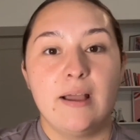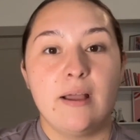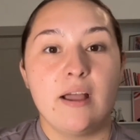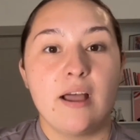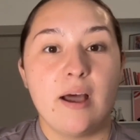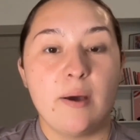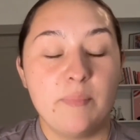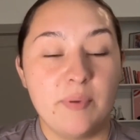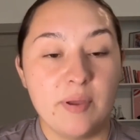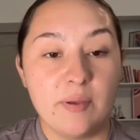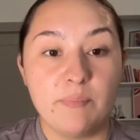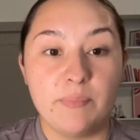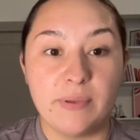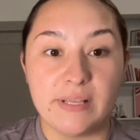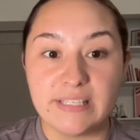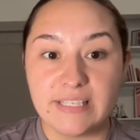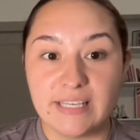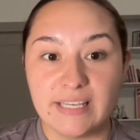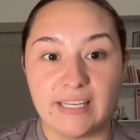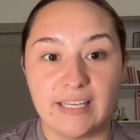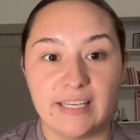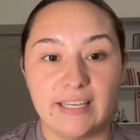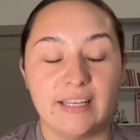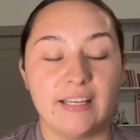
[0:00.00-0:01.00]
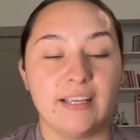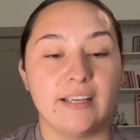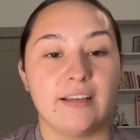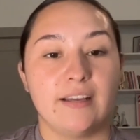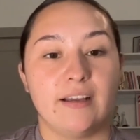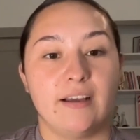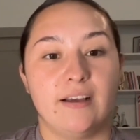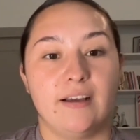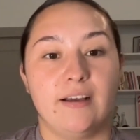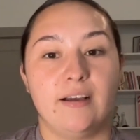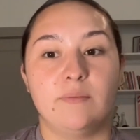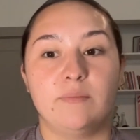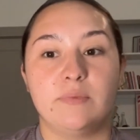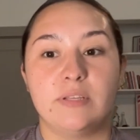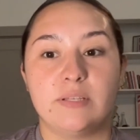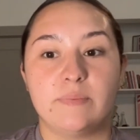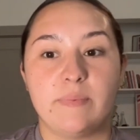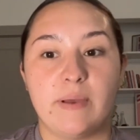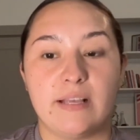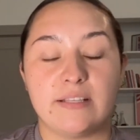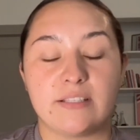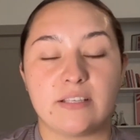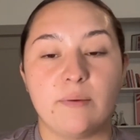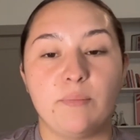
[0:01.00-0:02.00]
a bit busy these
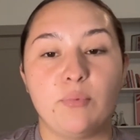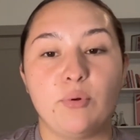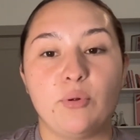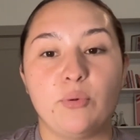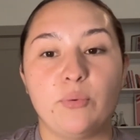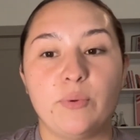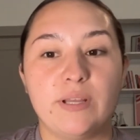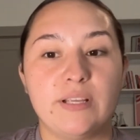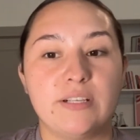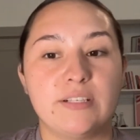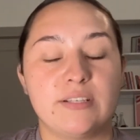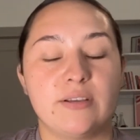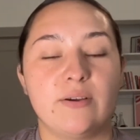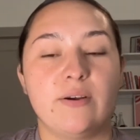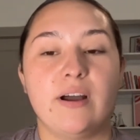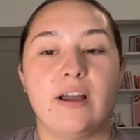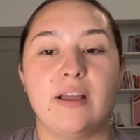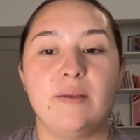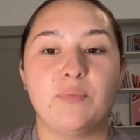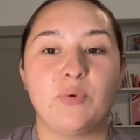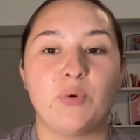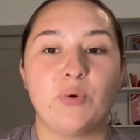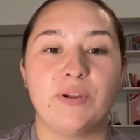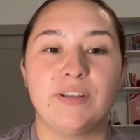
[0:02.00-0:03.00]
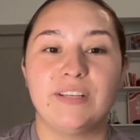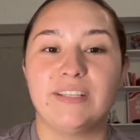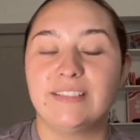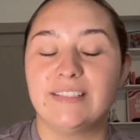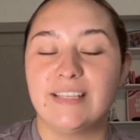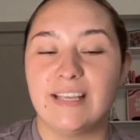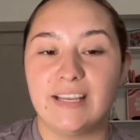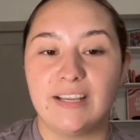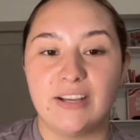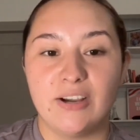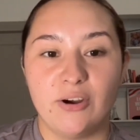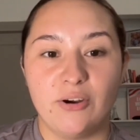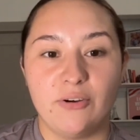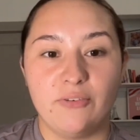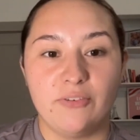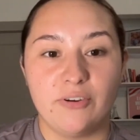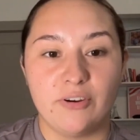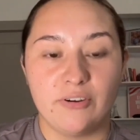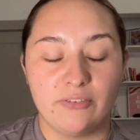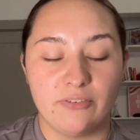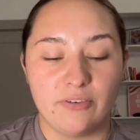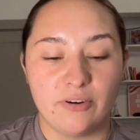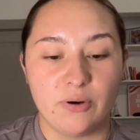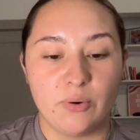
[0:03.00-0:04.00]
past couple of weeks, so I'm going to take
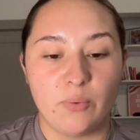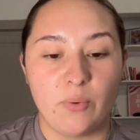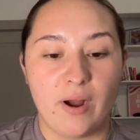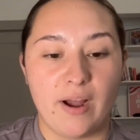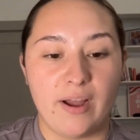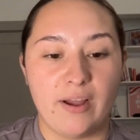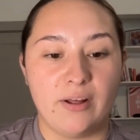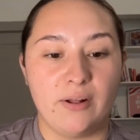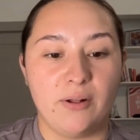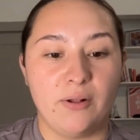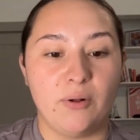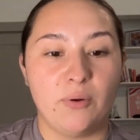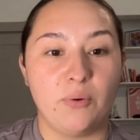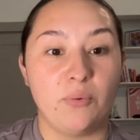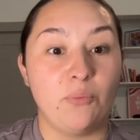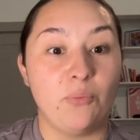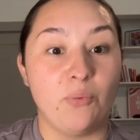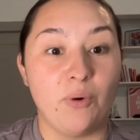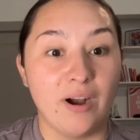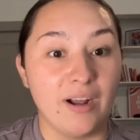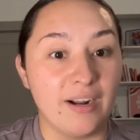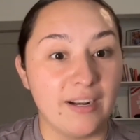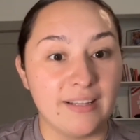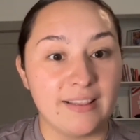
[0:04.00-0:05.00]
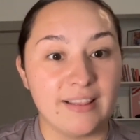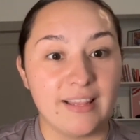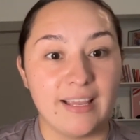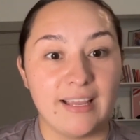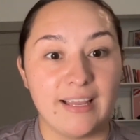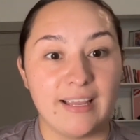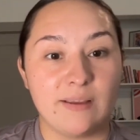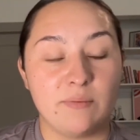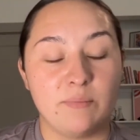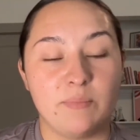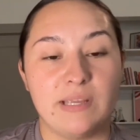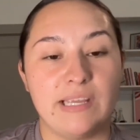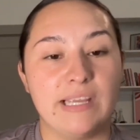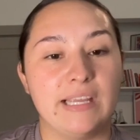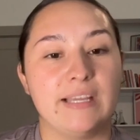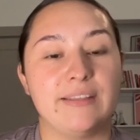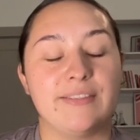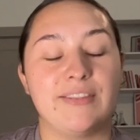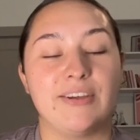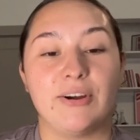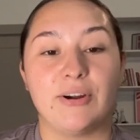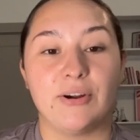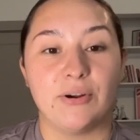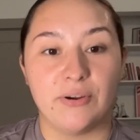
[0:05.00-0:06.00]
over for a while. One thing being
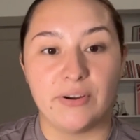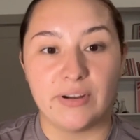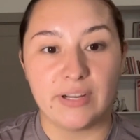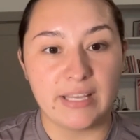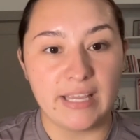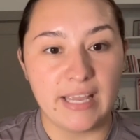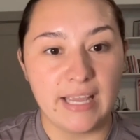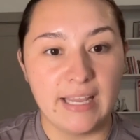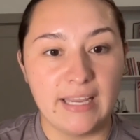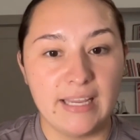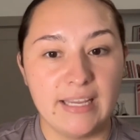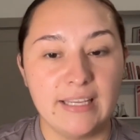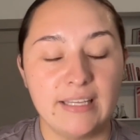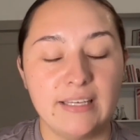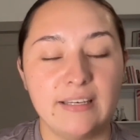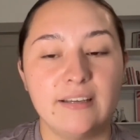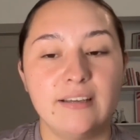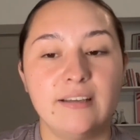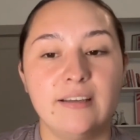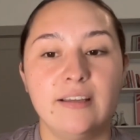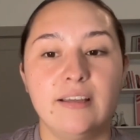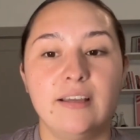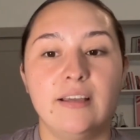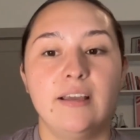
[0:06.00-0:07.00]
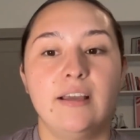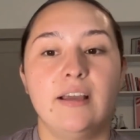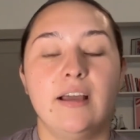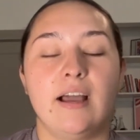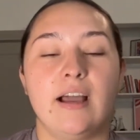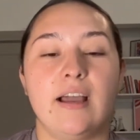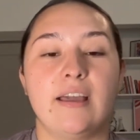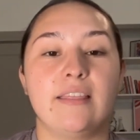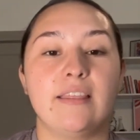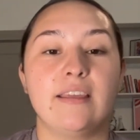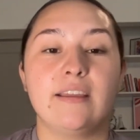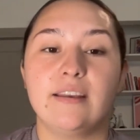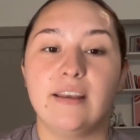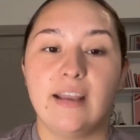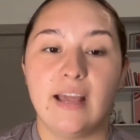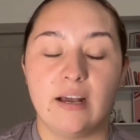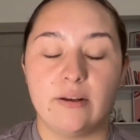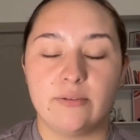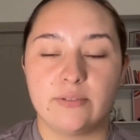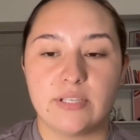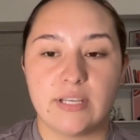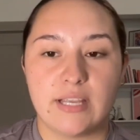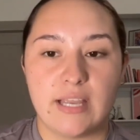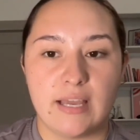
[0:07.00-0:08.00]
the hurricane. I think now
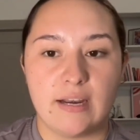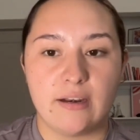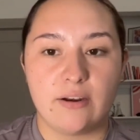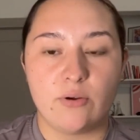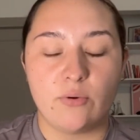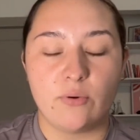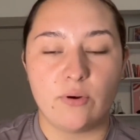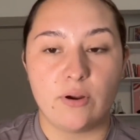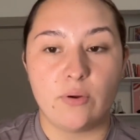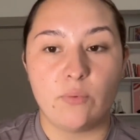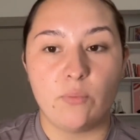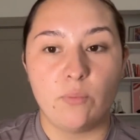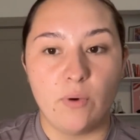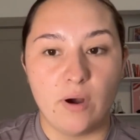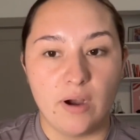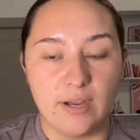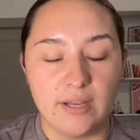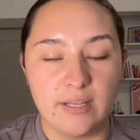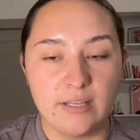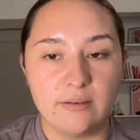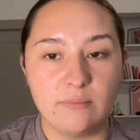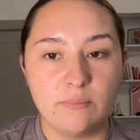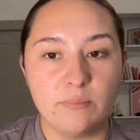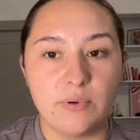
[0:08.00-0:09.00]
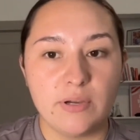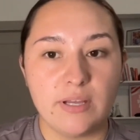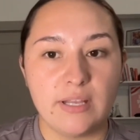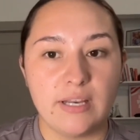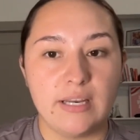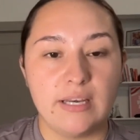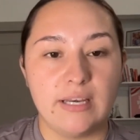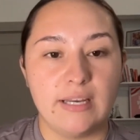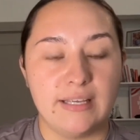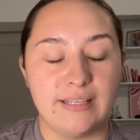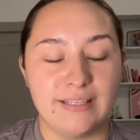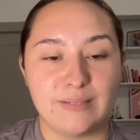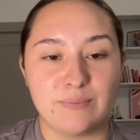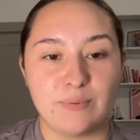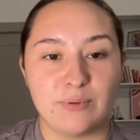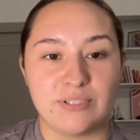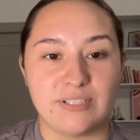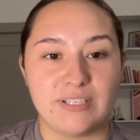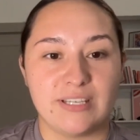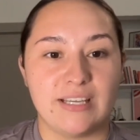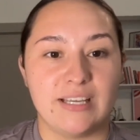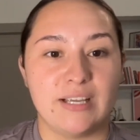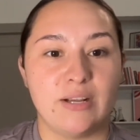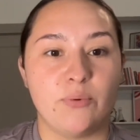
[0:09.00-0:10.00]
it's a category 1, but it is supposed
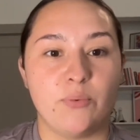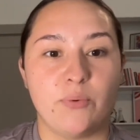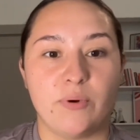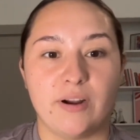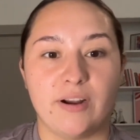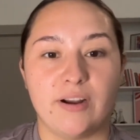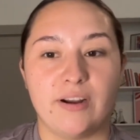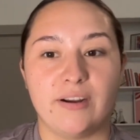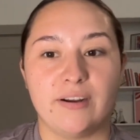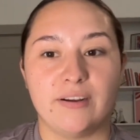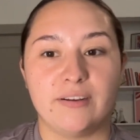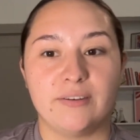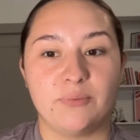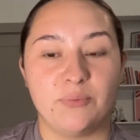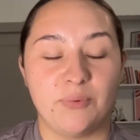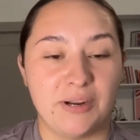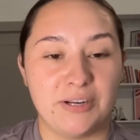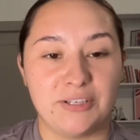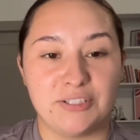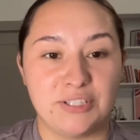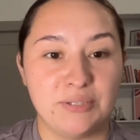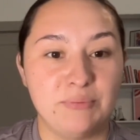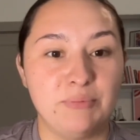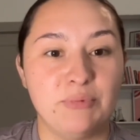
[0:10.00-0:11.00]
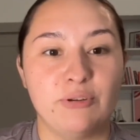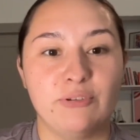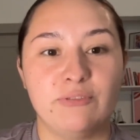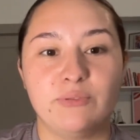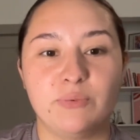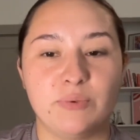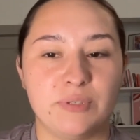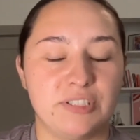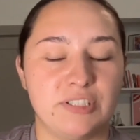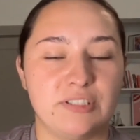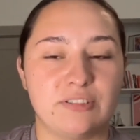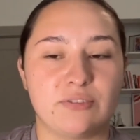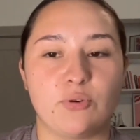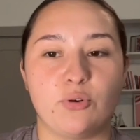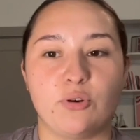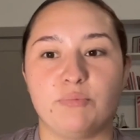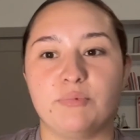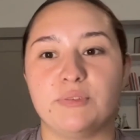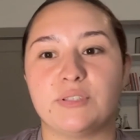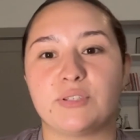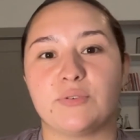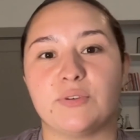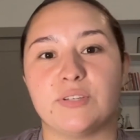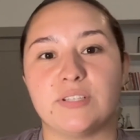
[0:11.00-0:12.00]
to hit where she moved, which is
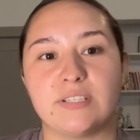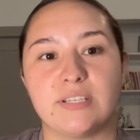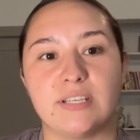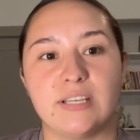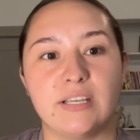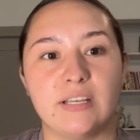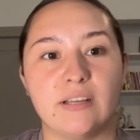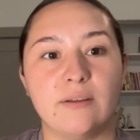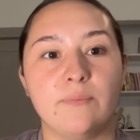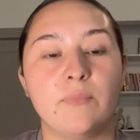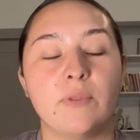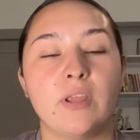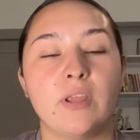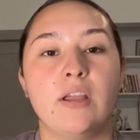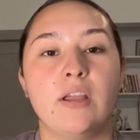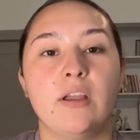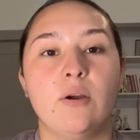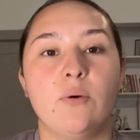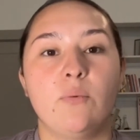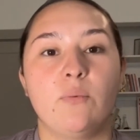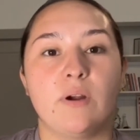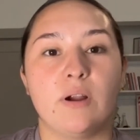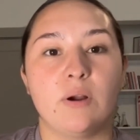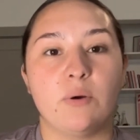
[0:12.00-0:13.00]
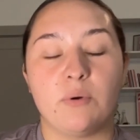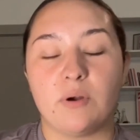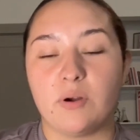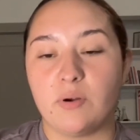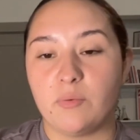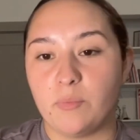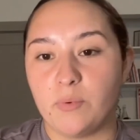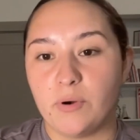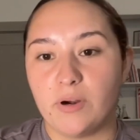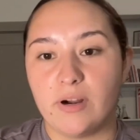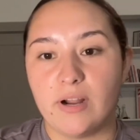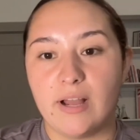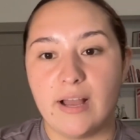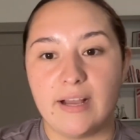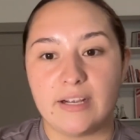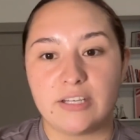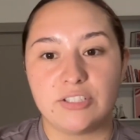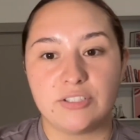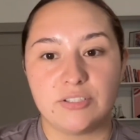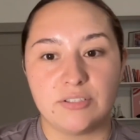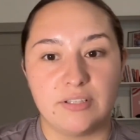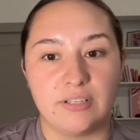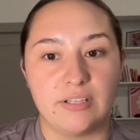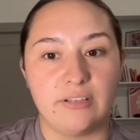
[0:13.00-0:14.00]
Corpus Christi, where we're
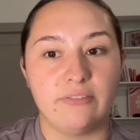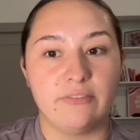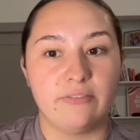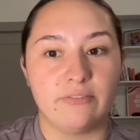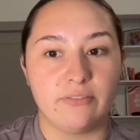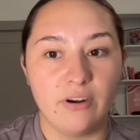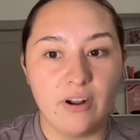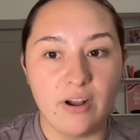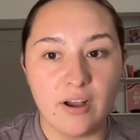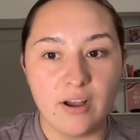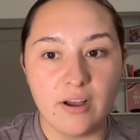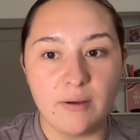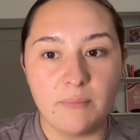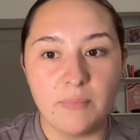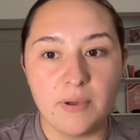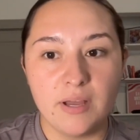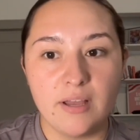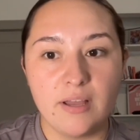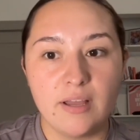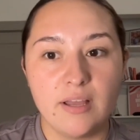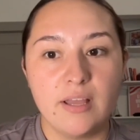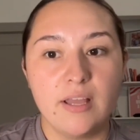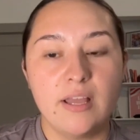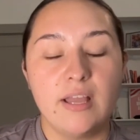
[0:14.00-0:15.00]
actually from.